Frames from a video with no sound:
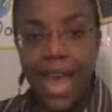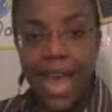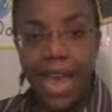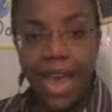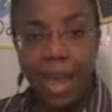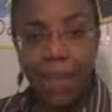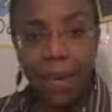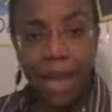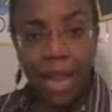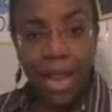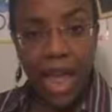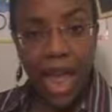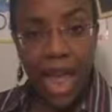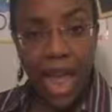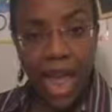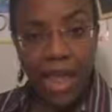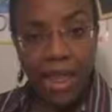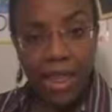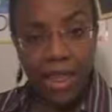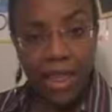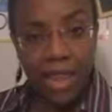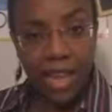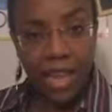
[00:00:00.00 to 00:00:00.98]
And I'm
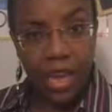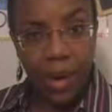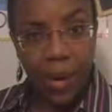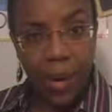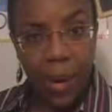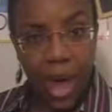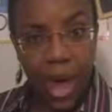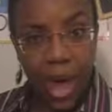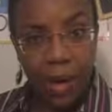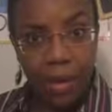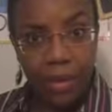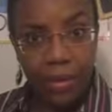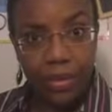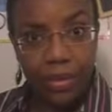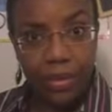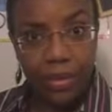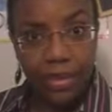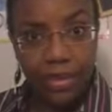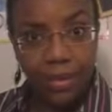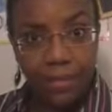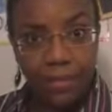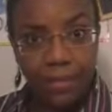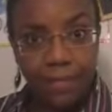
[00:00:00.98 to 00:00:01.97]
glad that they go
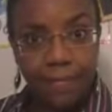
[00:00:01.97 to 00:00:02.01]
out.